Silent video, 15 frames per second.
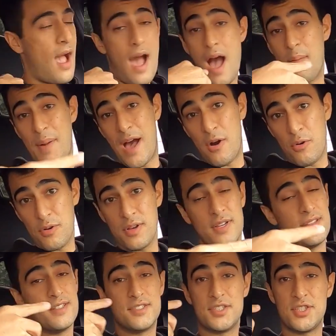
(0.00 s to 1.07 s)
I'm out.
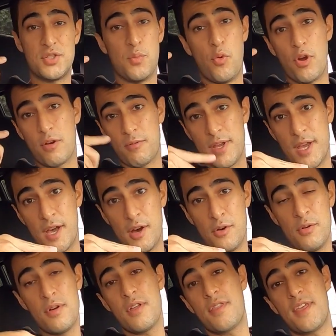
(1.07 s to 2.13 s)
This is your boy
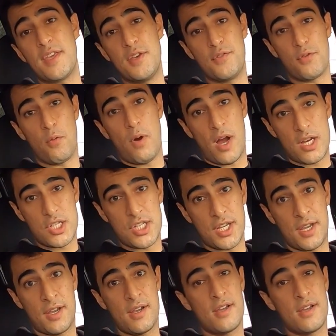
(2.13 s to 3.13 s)
Rio. Thank you for watching.